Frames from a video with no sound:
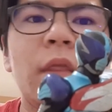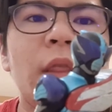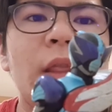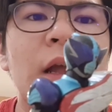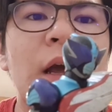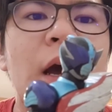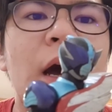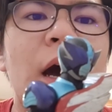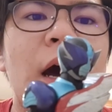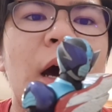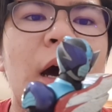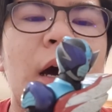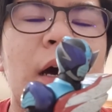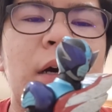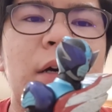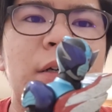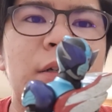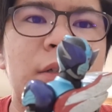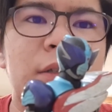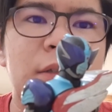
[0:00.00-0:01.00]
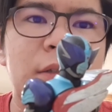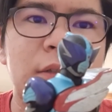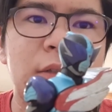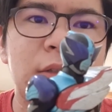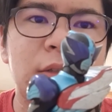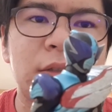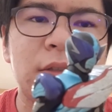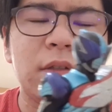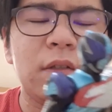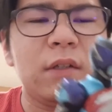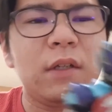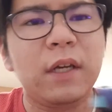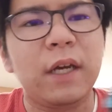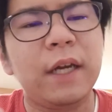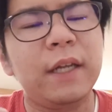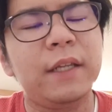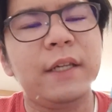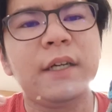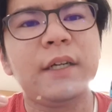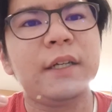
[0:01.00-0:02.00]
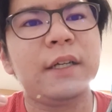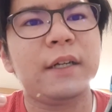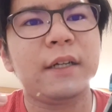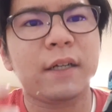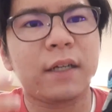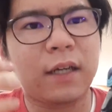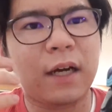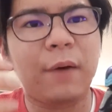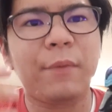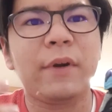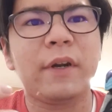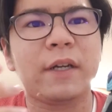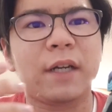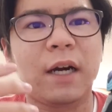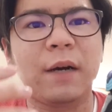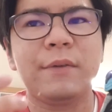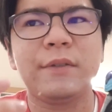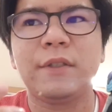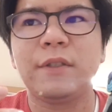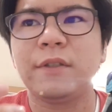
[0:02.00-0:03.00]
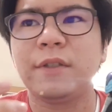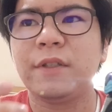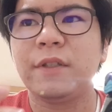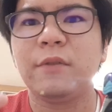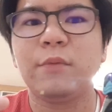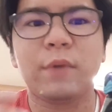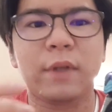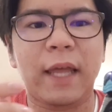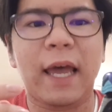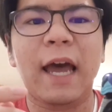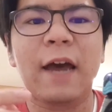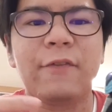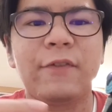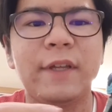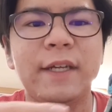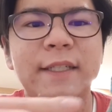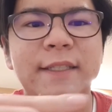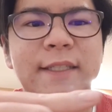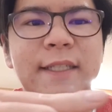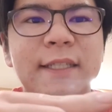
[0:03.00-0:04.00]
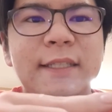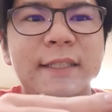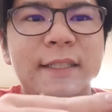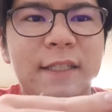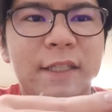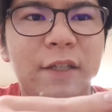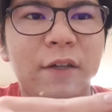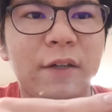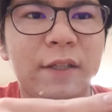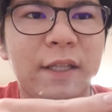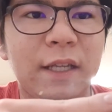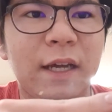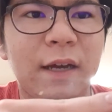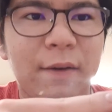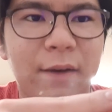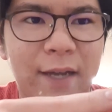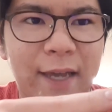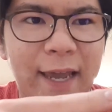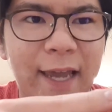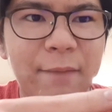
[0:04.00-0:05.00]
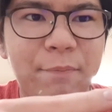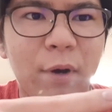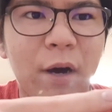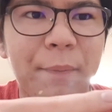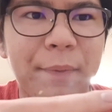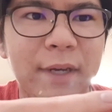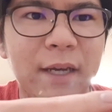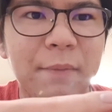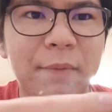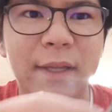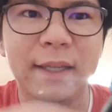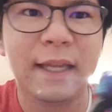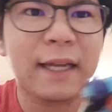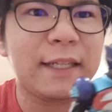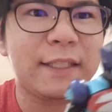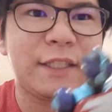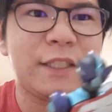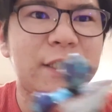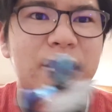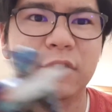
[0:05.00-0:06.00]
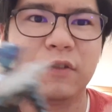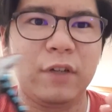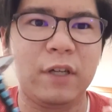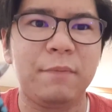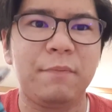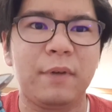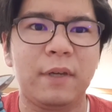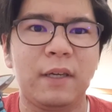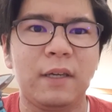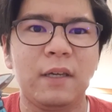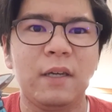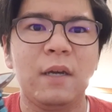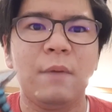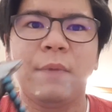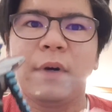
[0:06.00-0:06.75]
camera Kabuto suit will have this. A head popping up like that is just creepy.